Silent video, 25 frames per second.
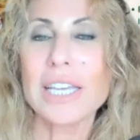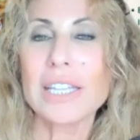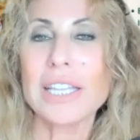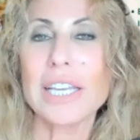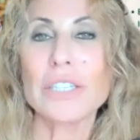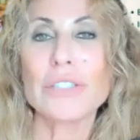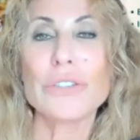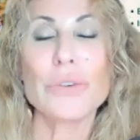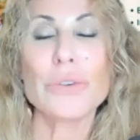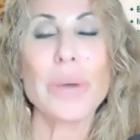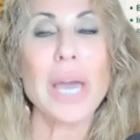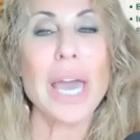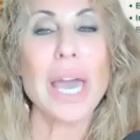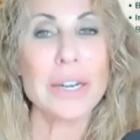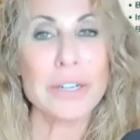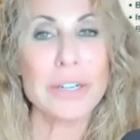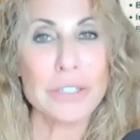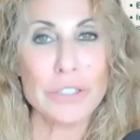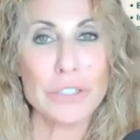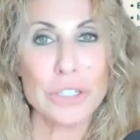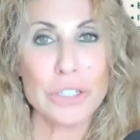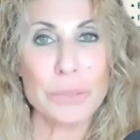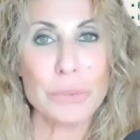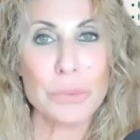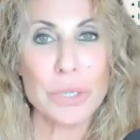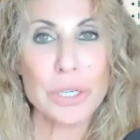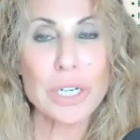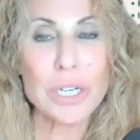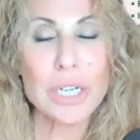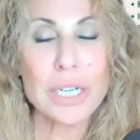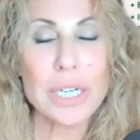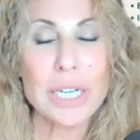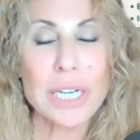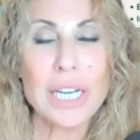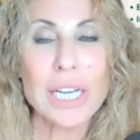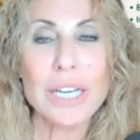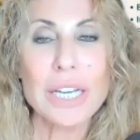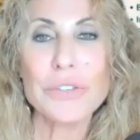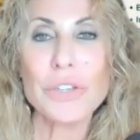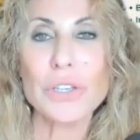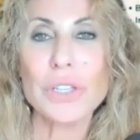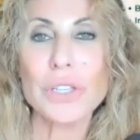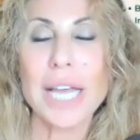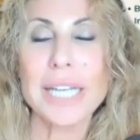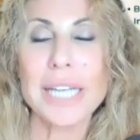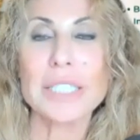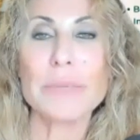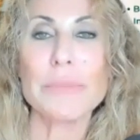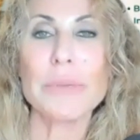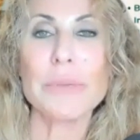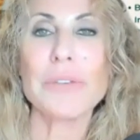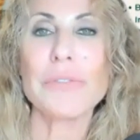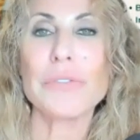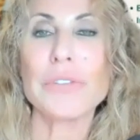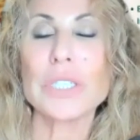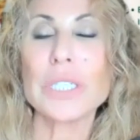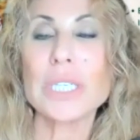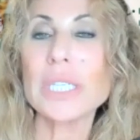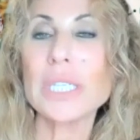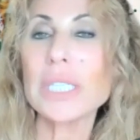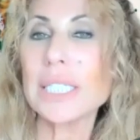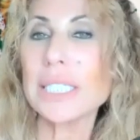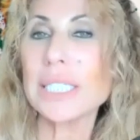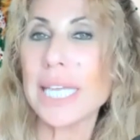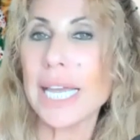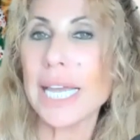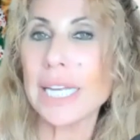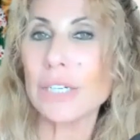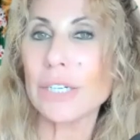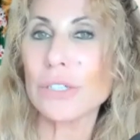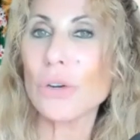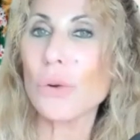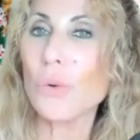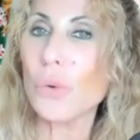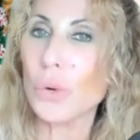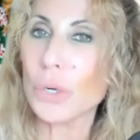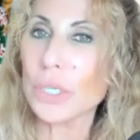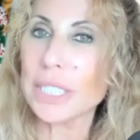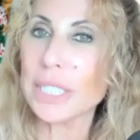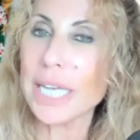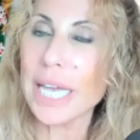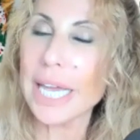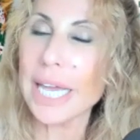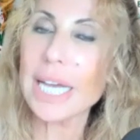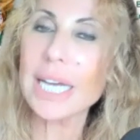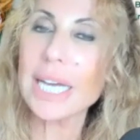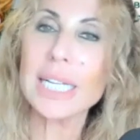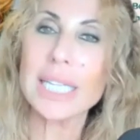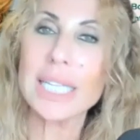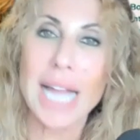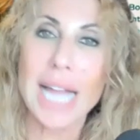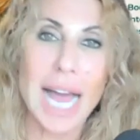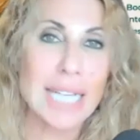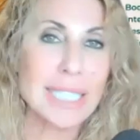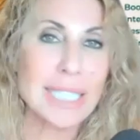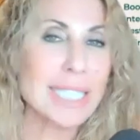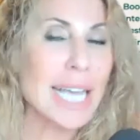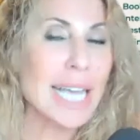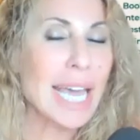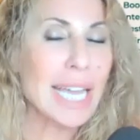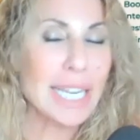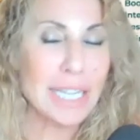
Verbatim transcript: They do energy work. If you'd like to be a facilitator or take a class